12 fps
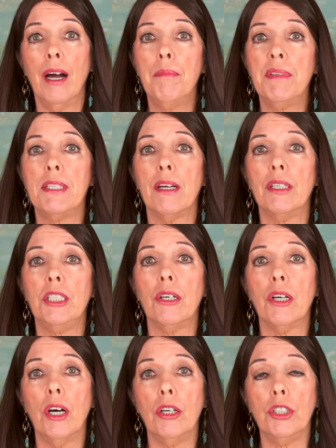I'm
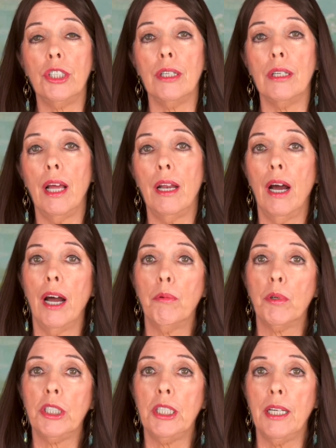Saratoga Ocean, and I
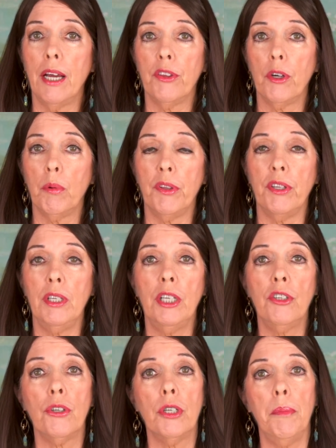work together with an
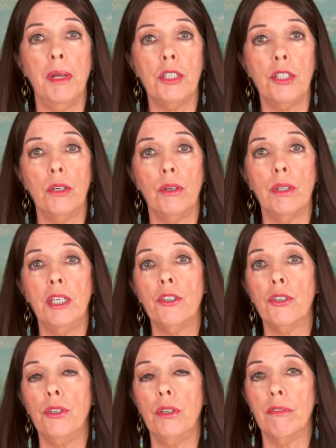interdimensional,
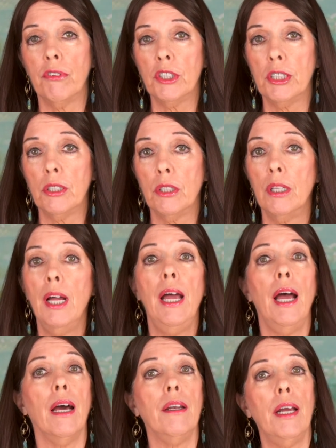interuniversal,
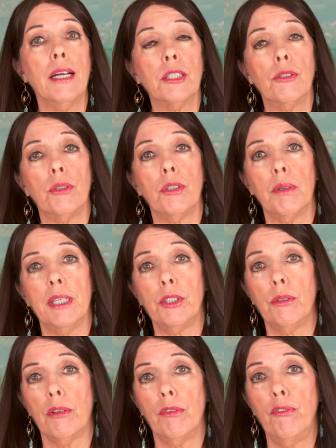and
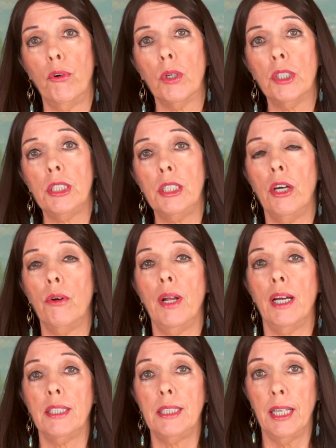extraterrestrial force known
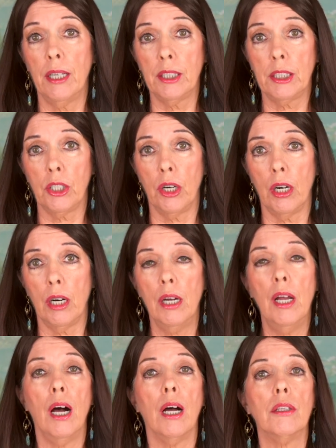as Telstar,
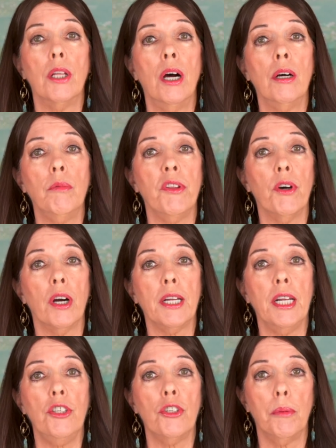along with
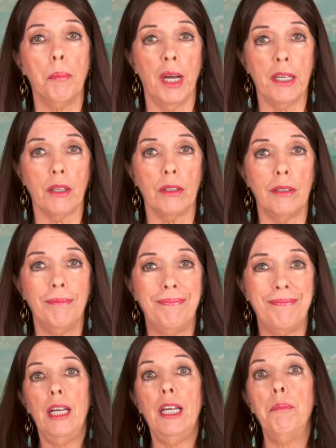Archangel Michael.
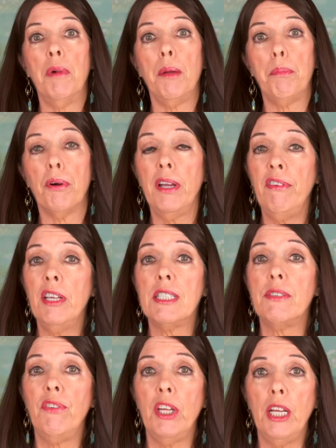In my
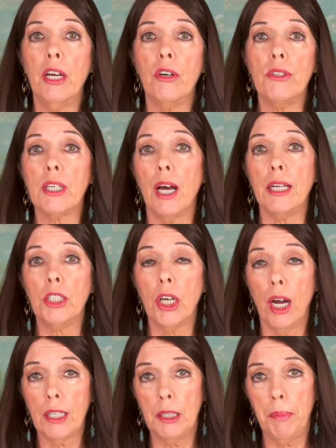previous videos, I
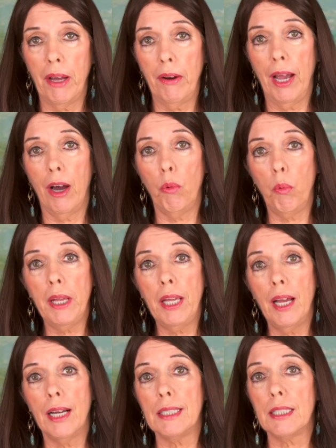talked about how
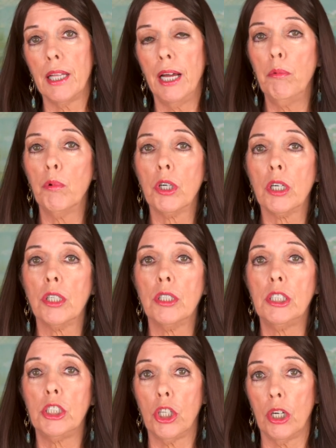we as
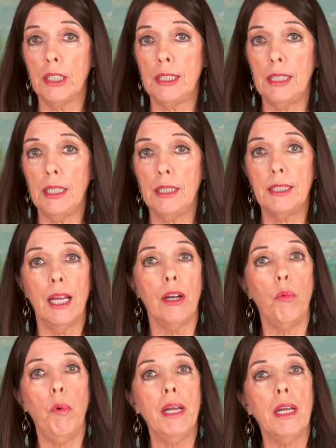lightworkers, starseeds, and
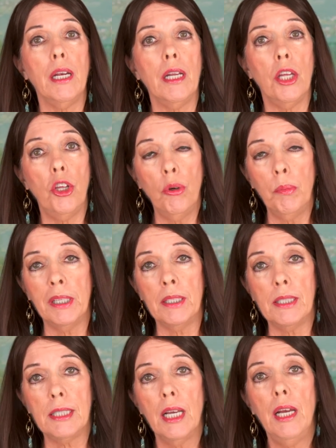awakening
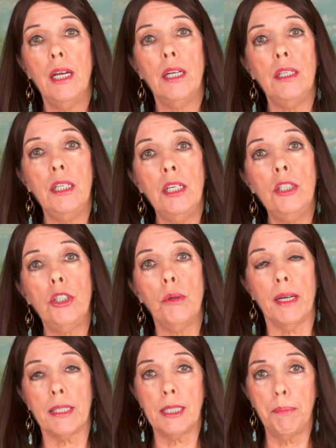humans need
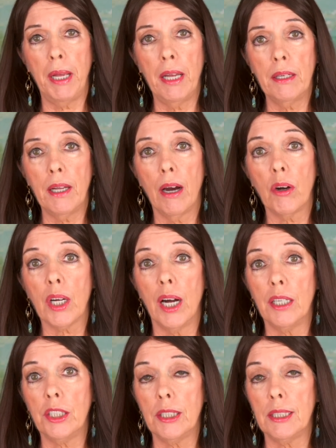to expand our
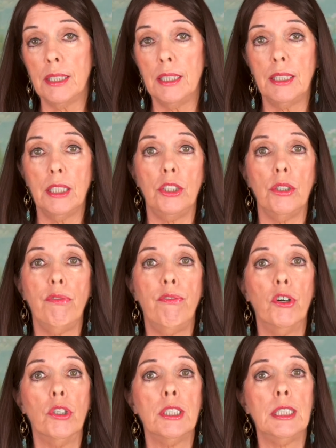consciousness into
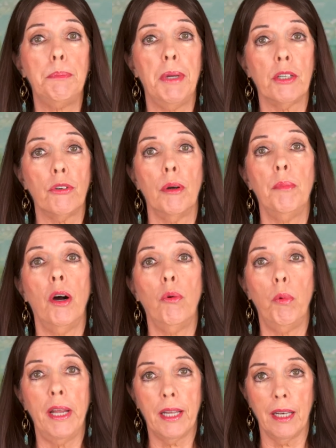full spectrum
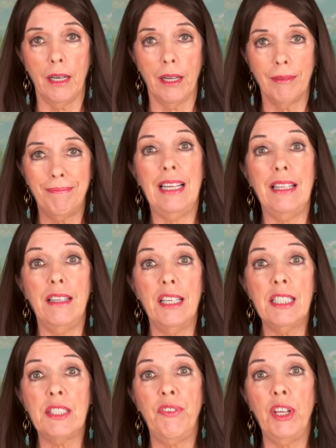awakening. In
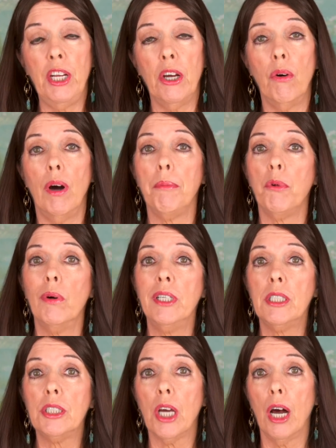this video, I'm
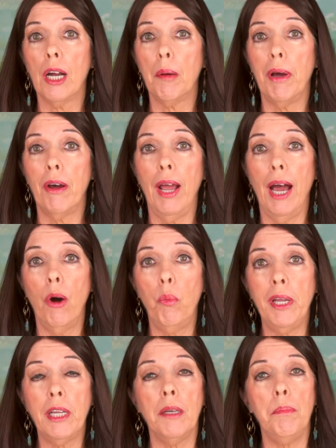going to talk about how
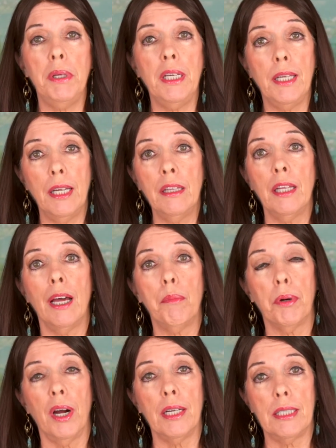we can begin that
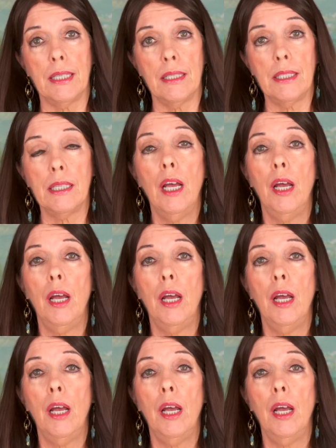process